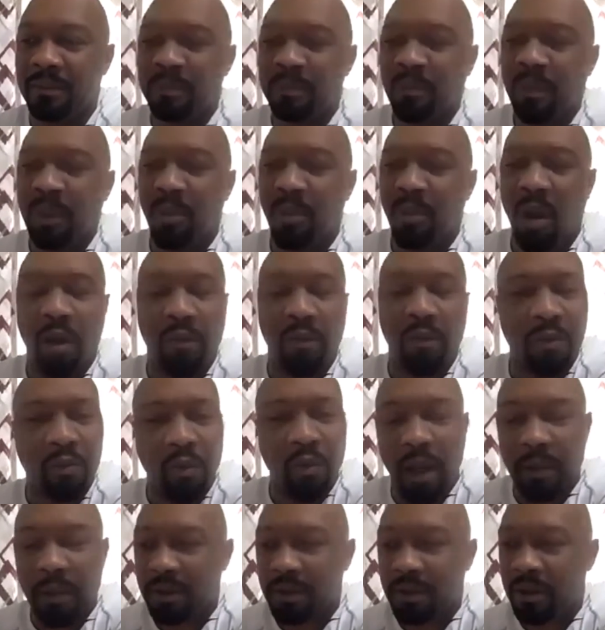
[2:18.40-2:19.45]
Marvin
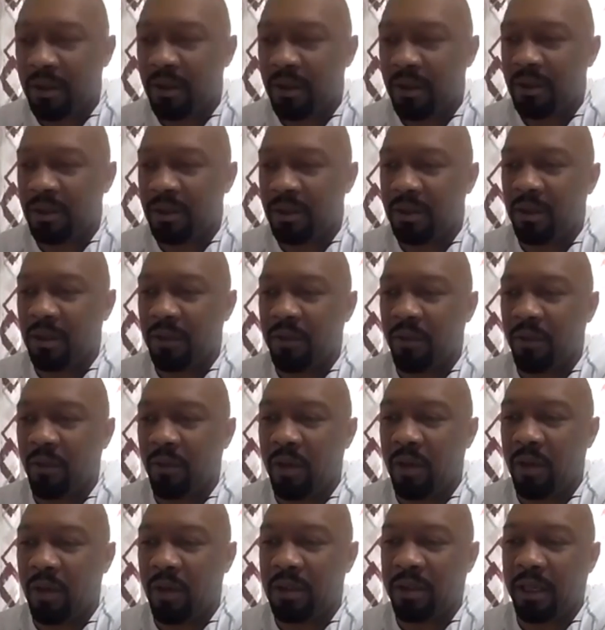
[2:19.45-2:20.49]
Websters and different
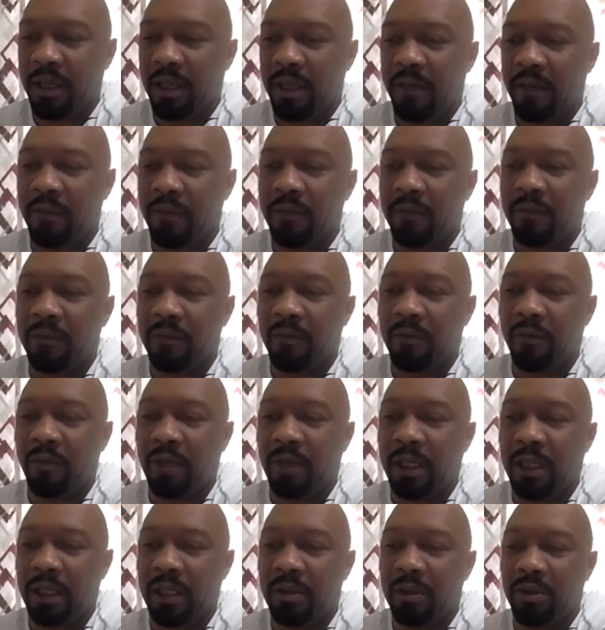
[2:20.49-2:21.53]
ones that have
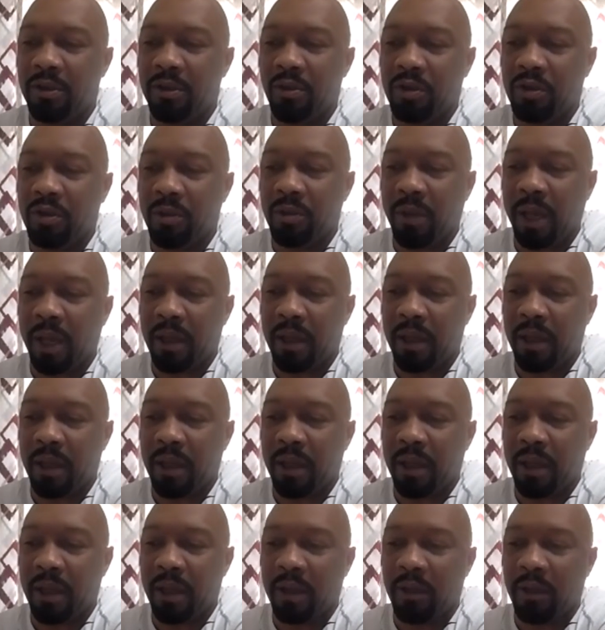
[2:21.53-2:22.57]
really induced my
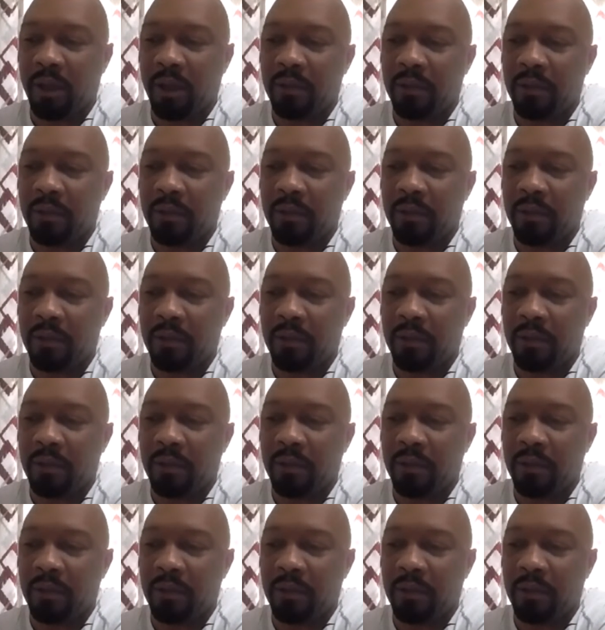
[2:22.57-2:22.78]
career.